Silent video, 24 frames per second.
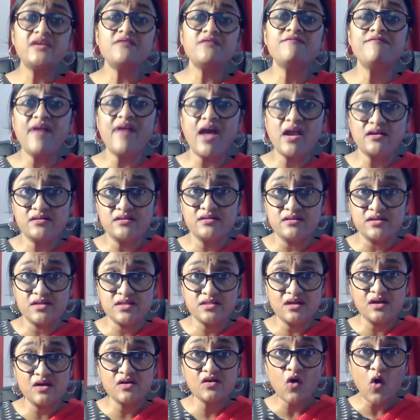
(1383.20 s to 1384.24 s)
factors
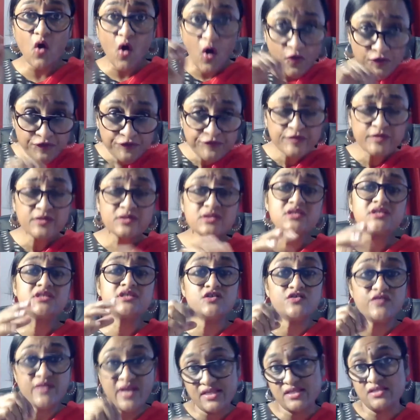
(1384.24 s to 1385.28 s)
are often
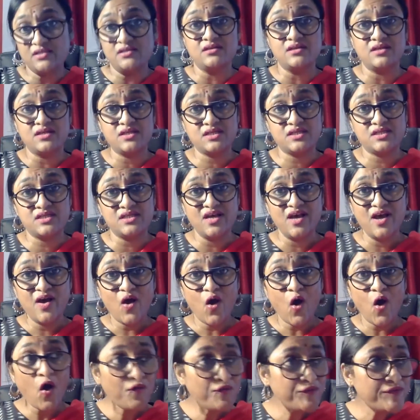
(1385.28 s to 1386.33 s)
stressors,
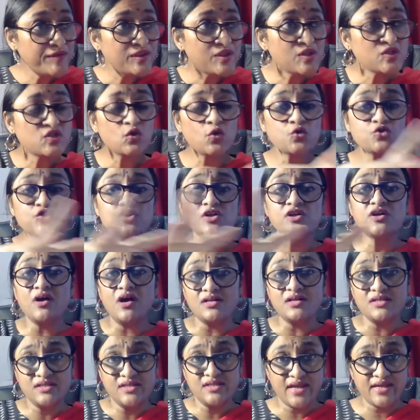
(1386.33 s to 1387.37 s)
often the social
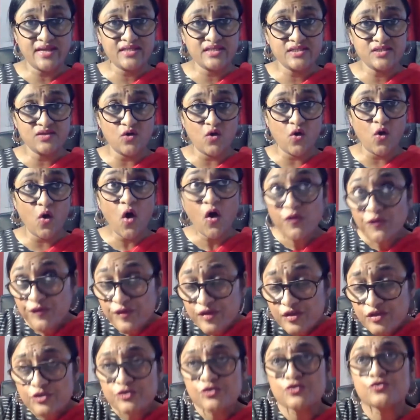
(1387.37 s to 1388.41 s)
context,
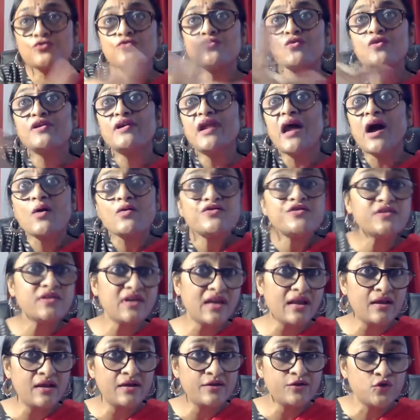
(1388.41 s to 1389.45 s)
often to
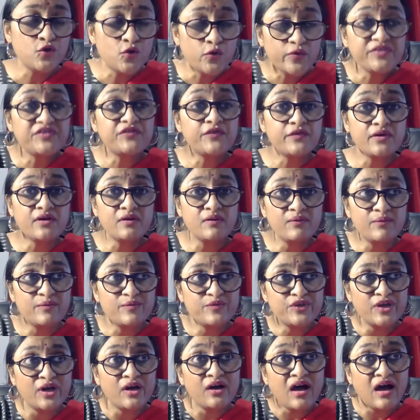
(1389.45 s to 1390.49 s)
do with
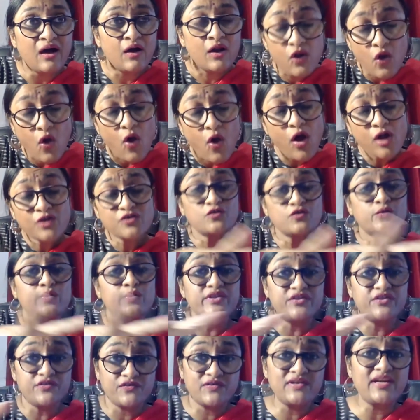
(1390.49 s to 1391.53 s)
a lot with
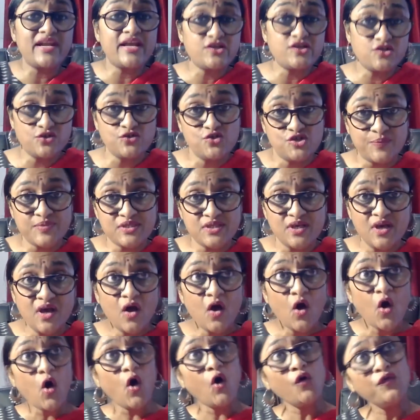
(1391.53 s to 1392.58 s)
relationships,
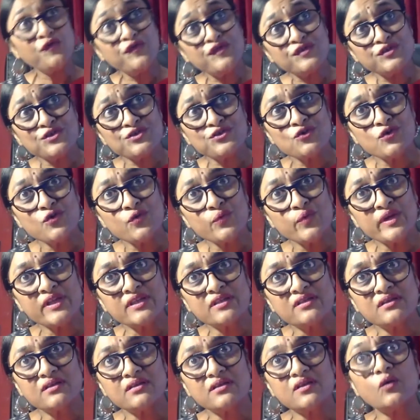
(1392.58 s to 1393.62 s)
often to do
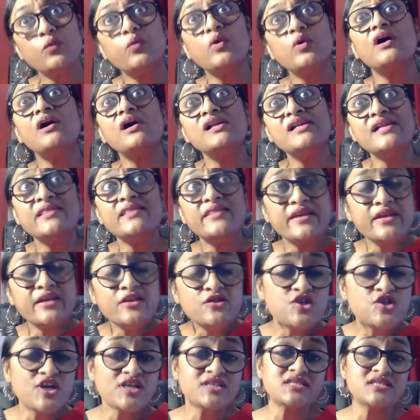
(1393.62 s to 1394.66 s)
with the world and the
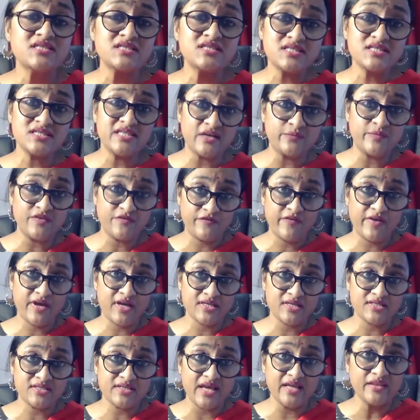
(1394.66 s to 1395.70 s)
injustices that we
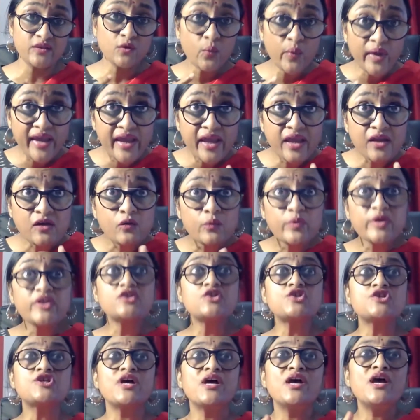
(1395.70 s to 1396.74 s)
face and the way in
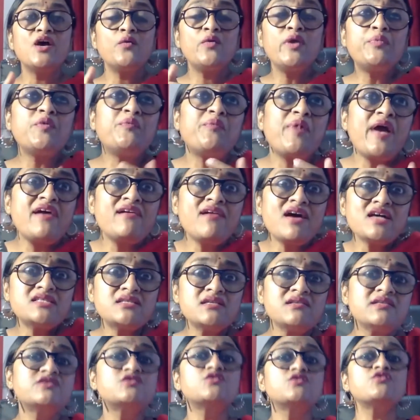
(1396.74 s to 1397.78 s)
which we prepare
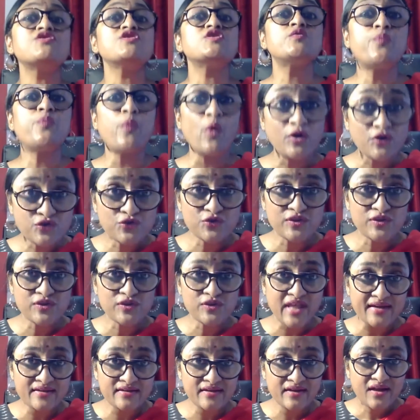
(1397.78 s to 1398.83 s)
ourselves to respond to
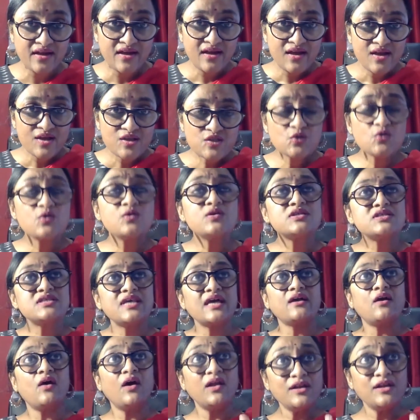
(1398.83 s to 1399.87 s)
that. So
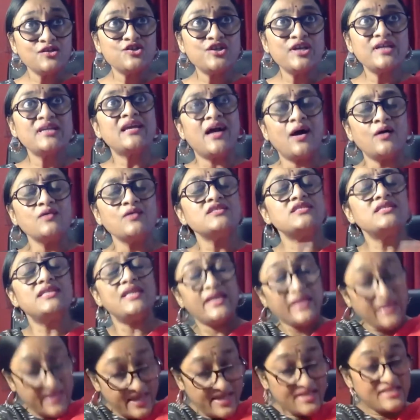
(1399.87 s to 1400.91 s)
psychology and counseling,
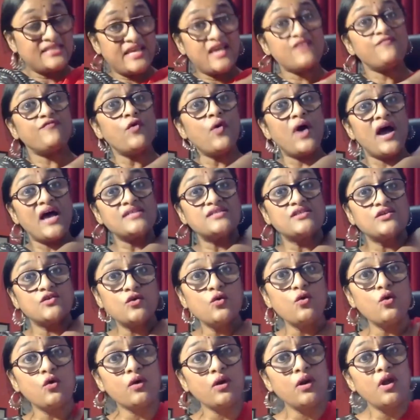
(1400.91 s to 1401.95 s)
yes, therefore has a
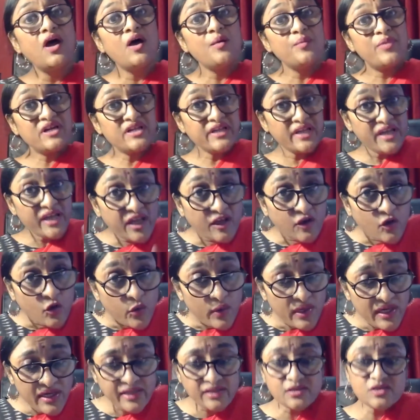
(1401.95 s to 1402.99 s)
role, but
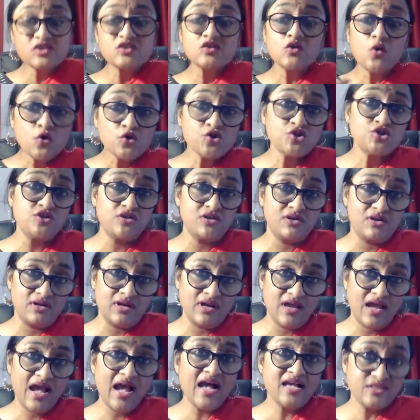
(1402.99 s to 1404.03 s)
equally the social
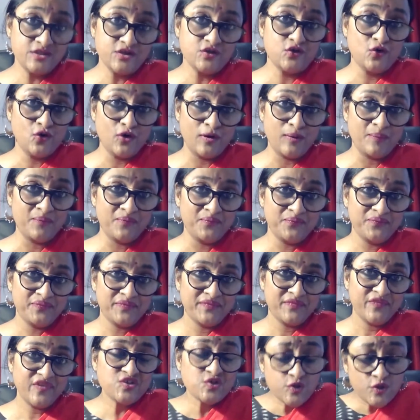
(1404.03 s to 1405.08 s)
has a role,
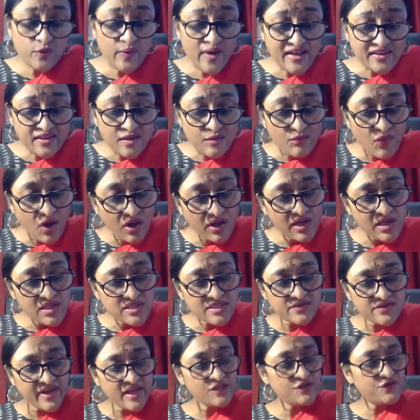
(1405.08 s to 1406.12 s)
which is why the models
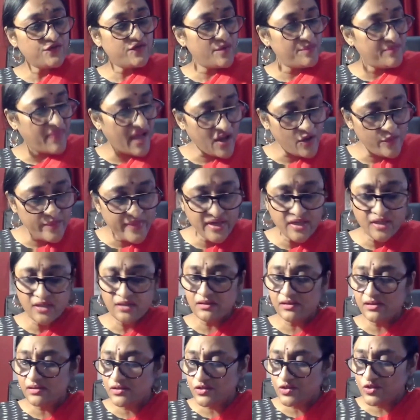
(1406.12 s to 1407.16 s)
range from
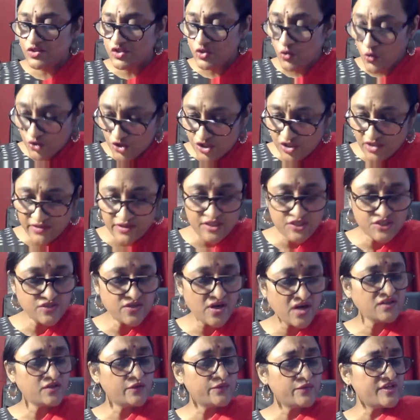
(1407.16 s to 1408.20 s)
biomedical to social
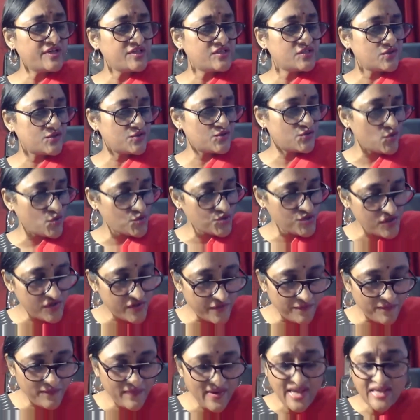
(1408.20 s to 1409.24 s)
constructivist to social
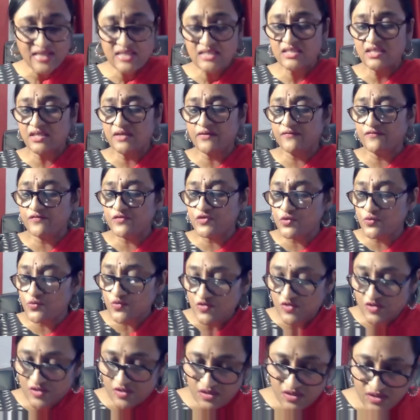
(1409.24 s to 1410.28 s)
reflexive to
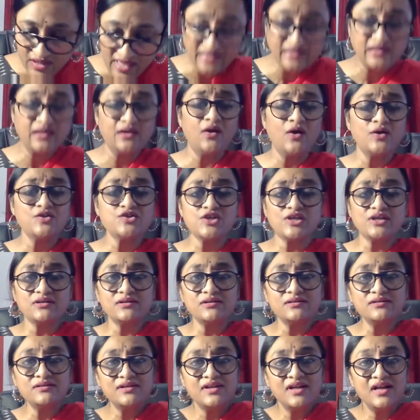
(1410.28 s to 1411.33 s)

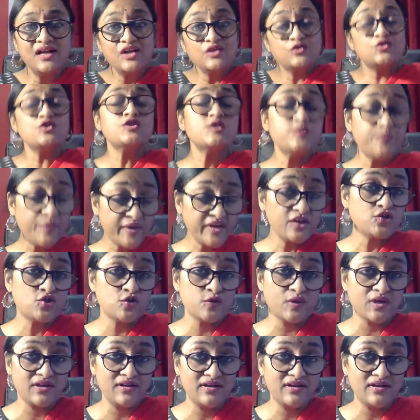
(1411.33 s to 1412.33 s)
psychological to spiritual.